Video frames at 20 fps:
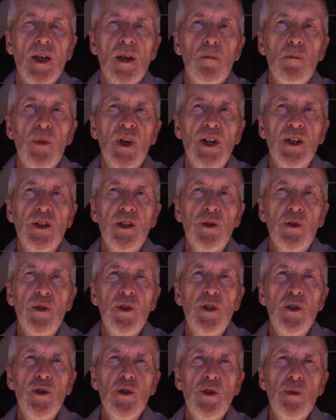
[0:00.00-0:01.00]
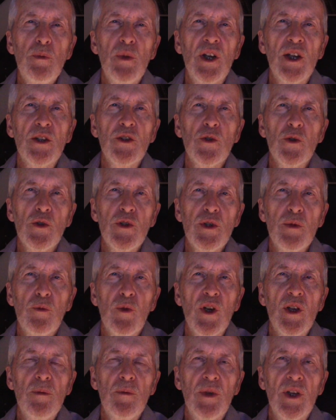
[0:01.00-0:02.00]
But you can use pegs or
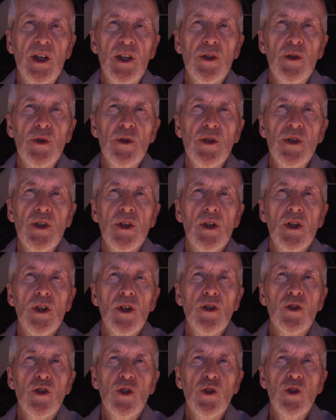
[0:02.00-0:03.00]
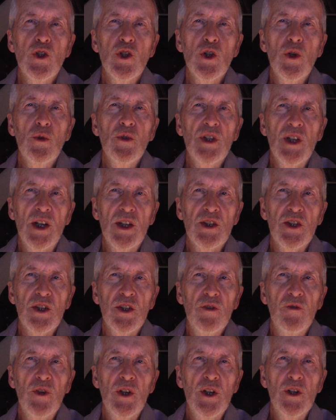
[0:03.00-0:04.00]
spray painters to show the
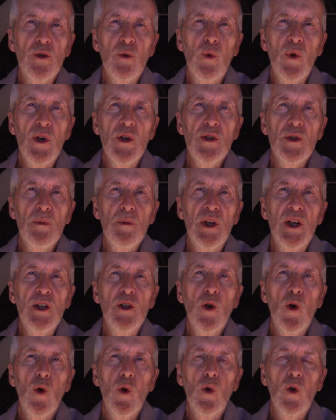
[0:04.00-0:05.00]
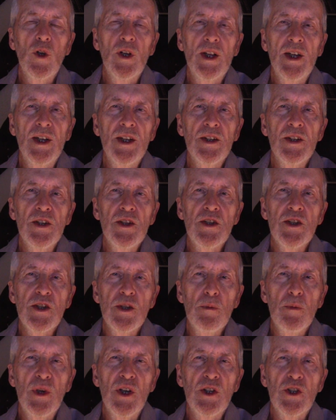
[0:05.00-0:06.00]
excavator where the main hole and its
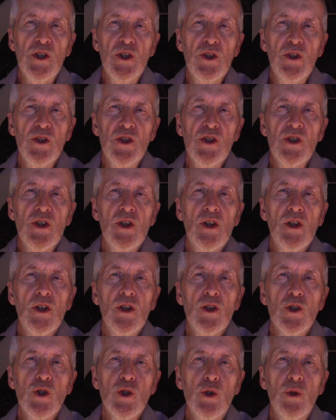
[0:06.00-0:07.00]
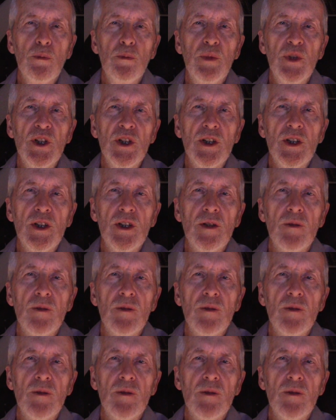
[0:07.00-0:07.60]
dimensions should be.